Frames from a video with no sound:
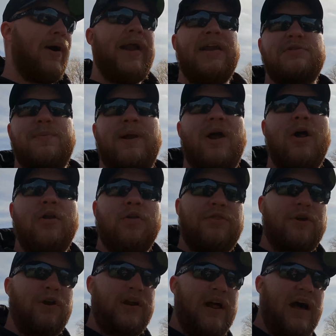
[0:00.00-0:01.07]
Why did I spend
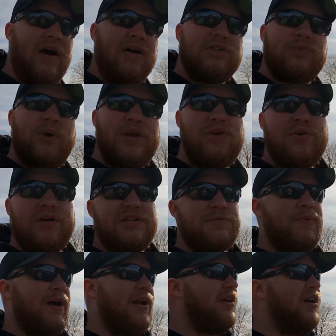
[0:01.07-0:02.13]
$130 when you can
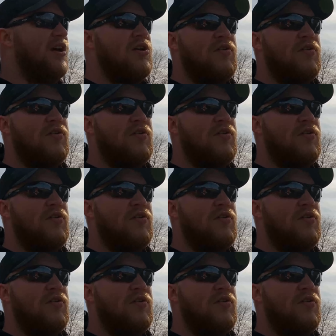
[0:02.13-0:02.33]
spend